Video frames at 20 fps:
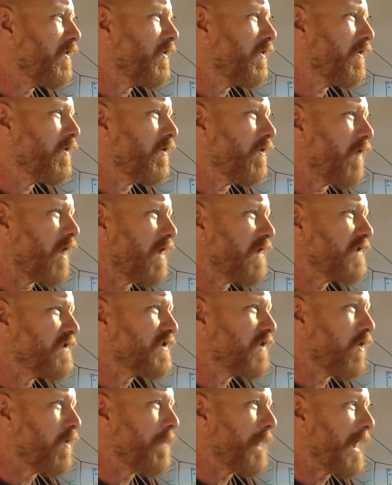all right,
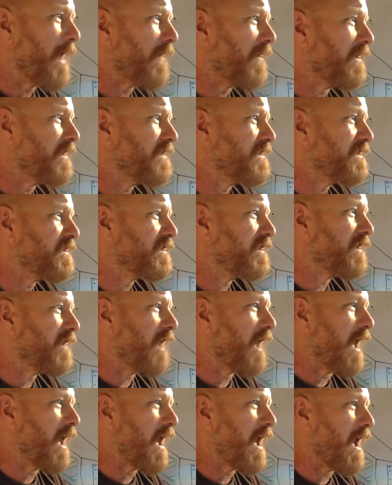sorry about this.
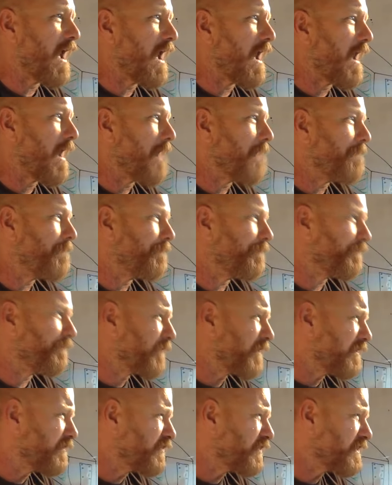
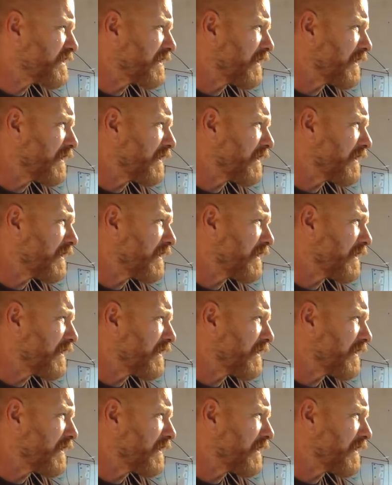Just